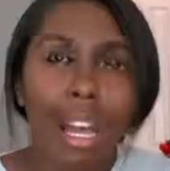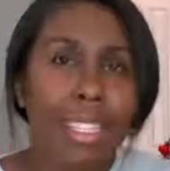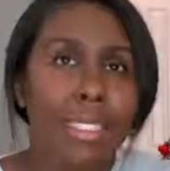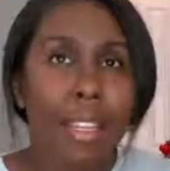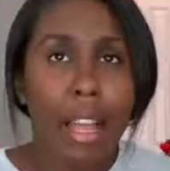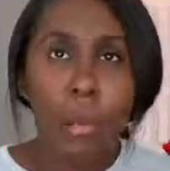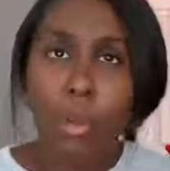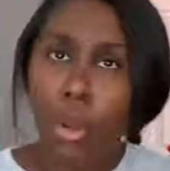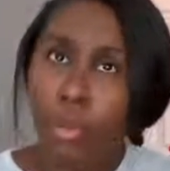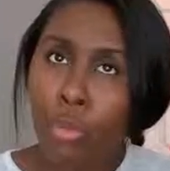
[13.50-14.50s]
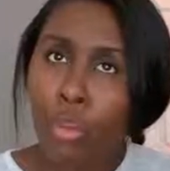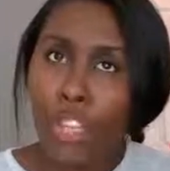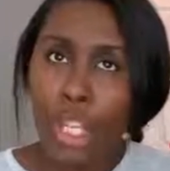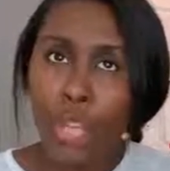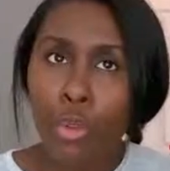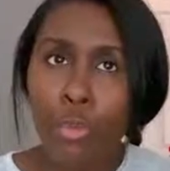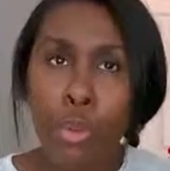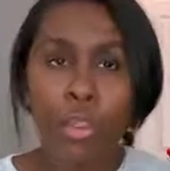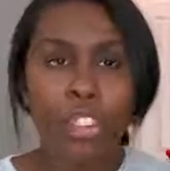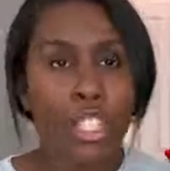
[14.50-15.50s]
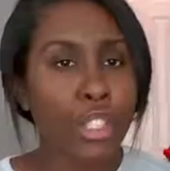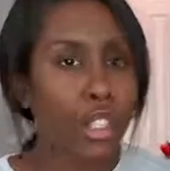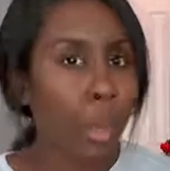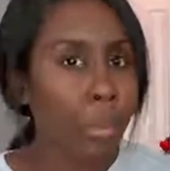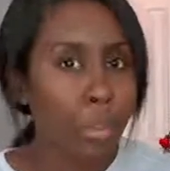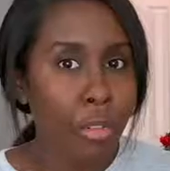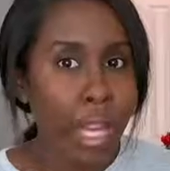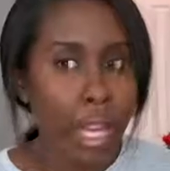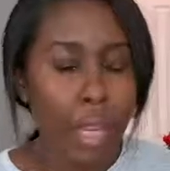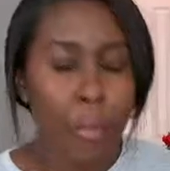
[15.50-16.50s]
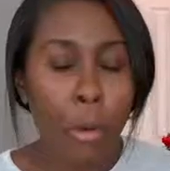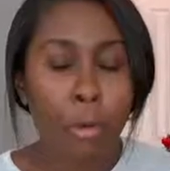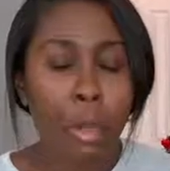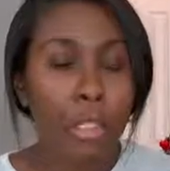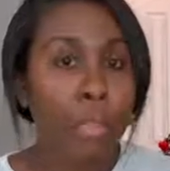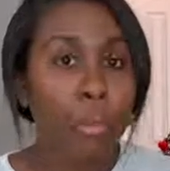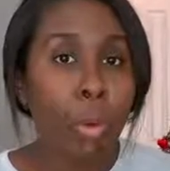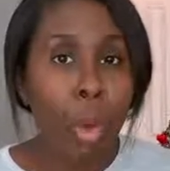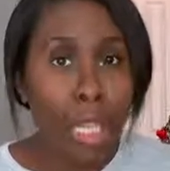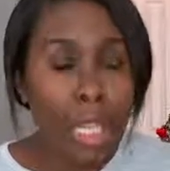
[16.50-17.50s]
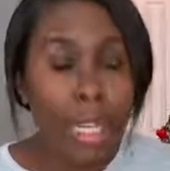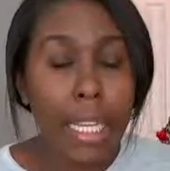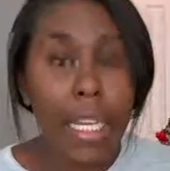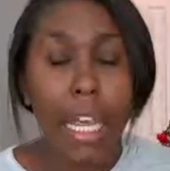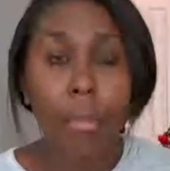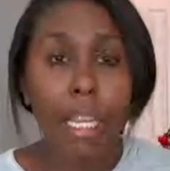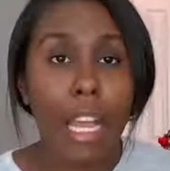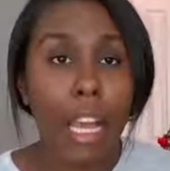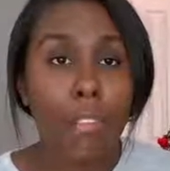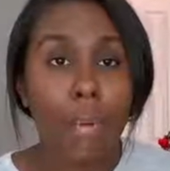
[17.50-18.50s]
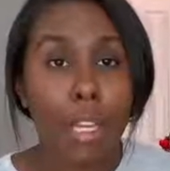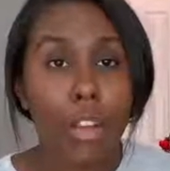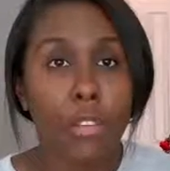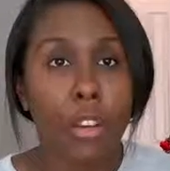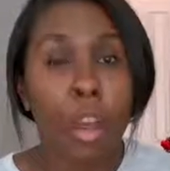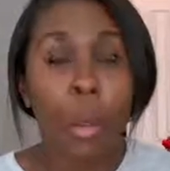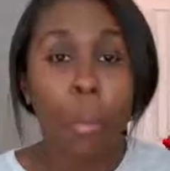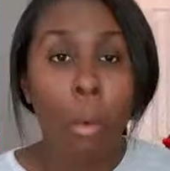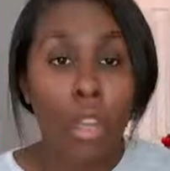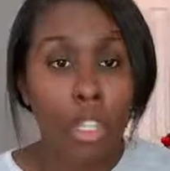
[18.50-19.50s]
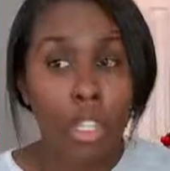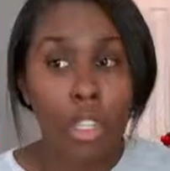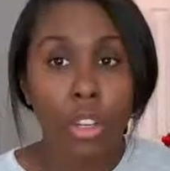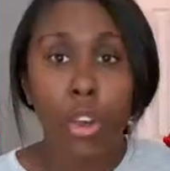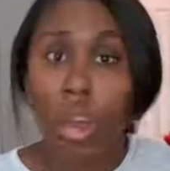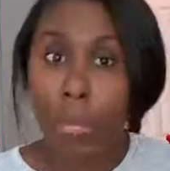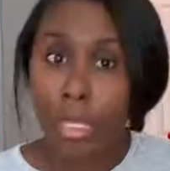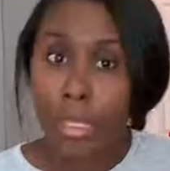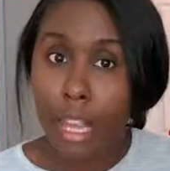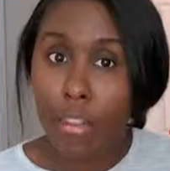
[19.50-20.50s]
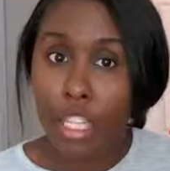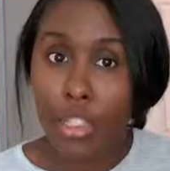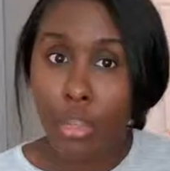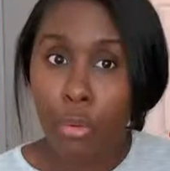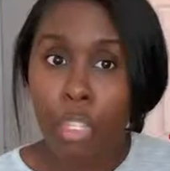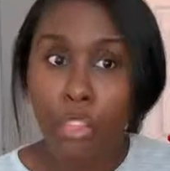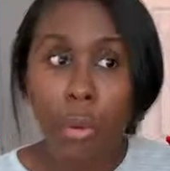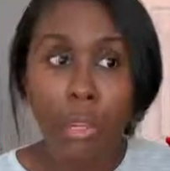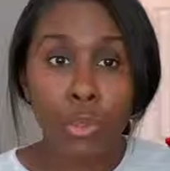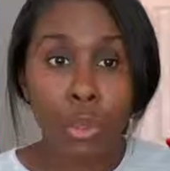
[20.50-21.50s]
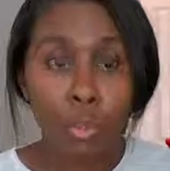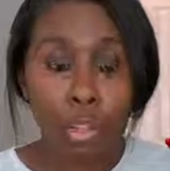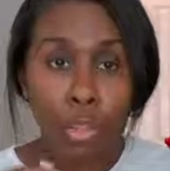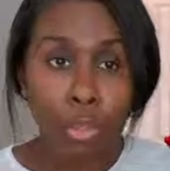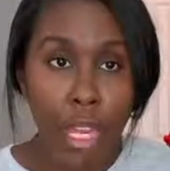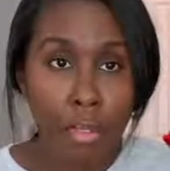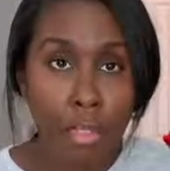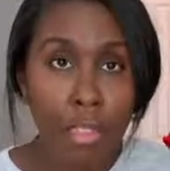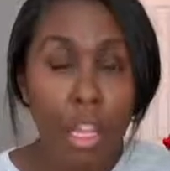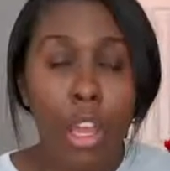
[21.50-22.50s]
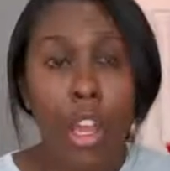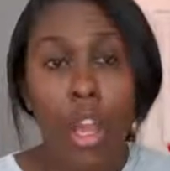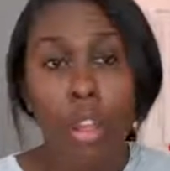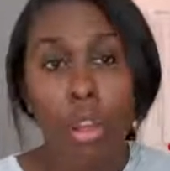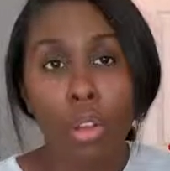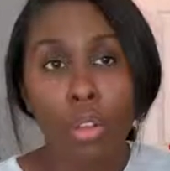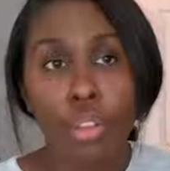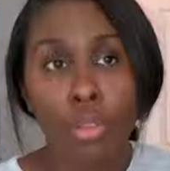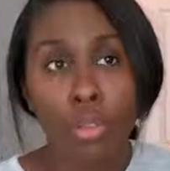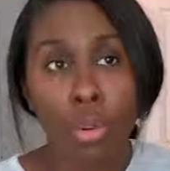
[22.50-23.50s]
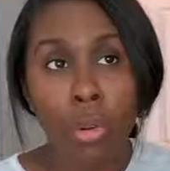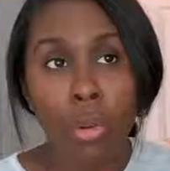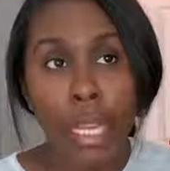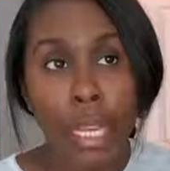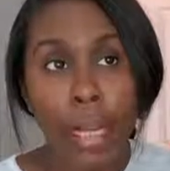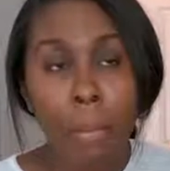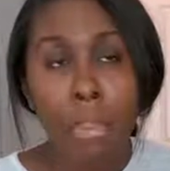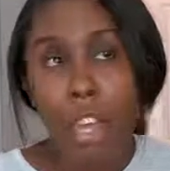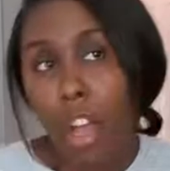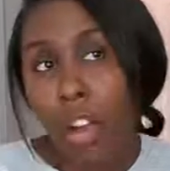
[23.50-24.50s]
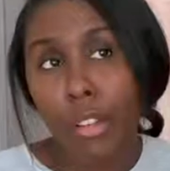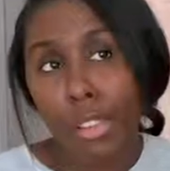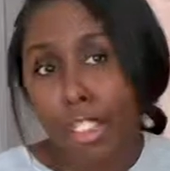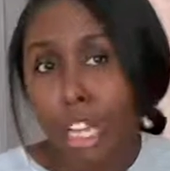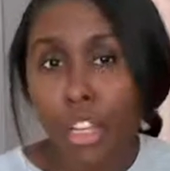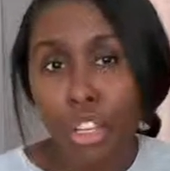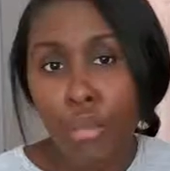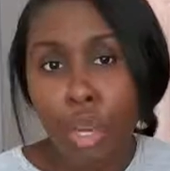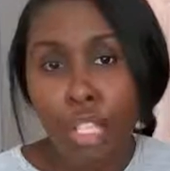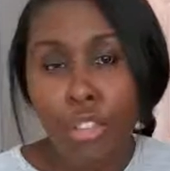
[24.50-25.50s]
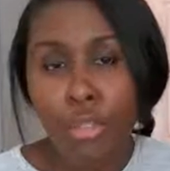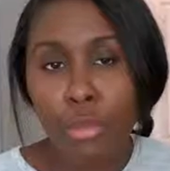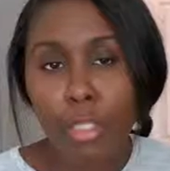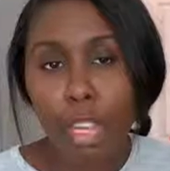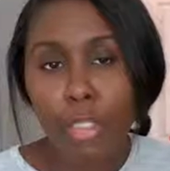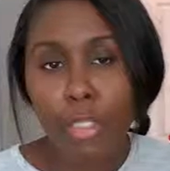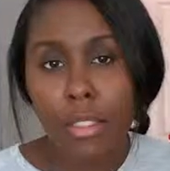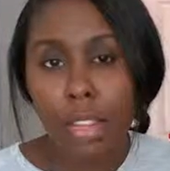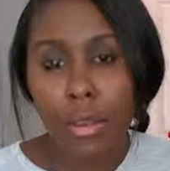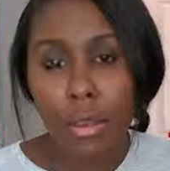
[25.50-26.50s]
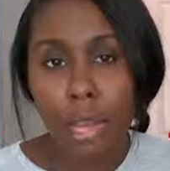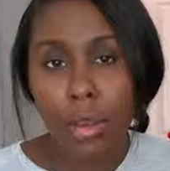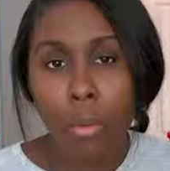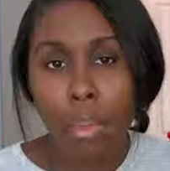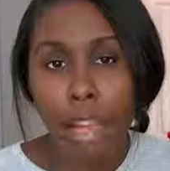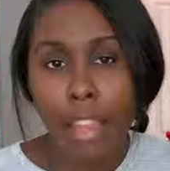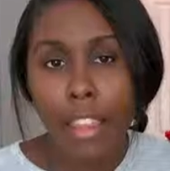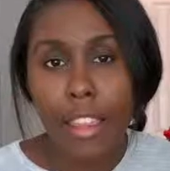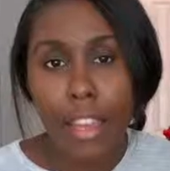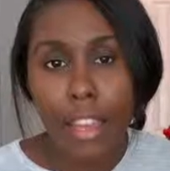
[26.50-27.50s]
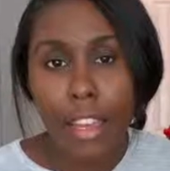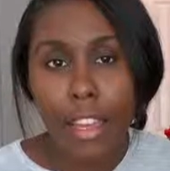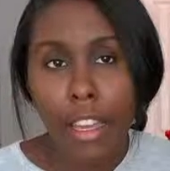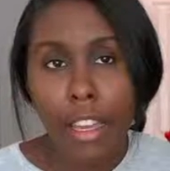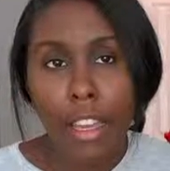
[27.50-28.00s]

a slight book review, more of a summary, but most importantly I'm going to have a bit of modern commentary to it. So as we progress along the story, I'll tell you my 2 cents about what I think.